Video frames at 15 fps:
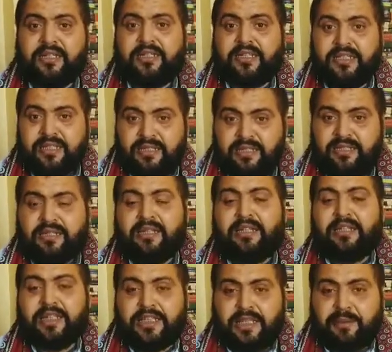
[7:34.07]
the
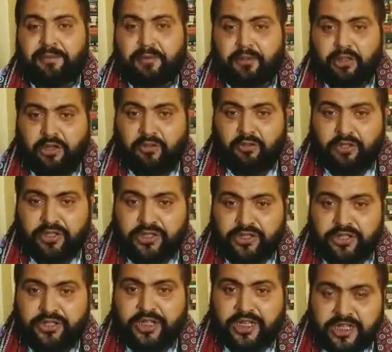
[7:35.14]
leading
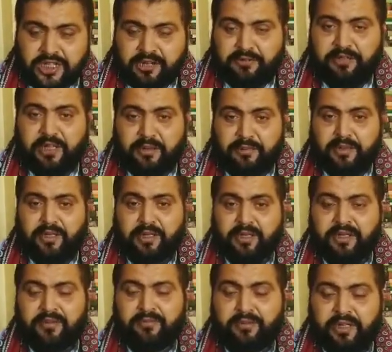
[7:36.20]
protagonist Tess of
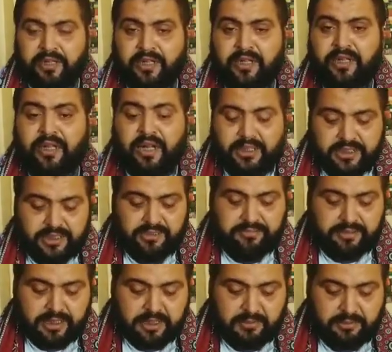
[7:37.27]
D'Urbervilles will
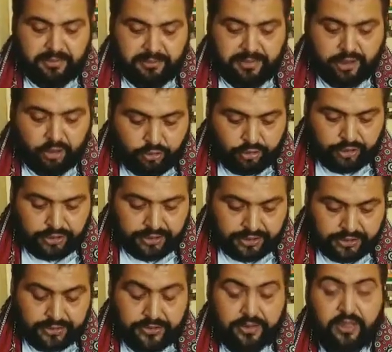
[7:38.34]
achieve this female
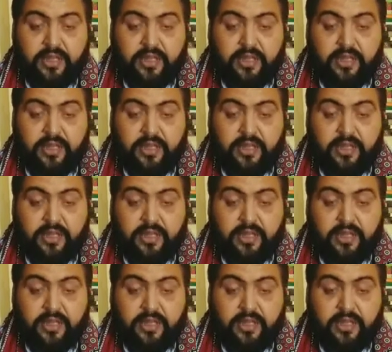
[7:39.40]
consciousness.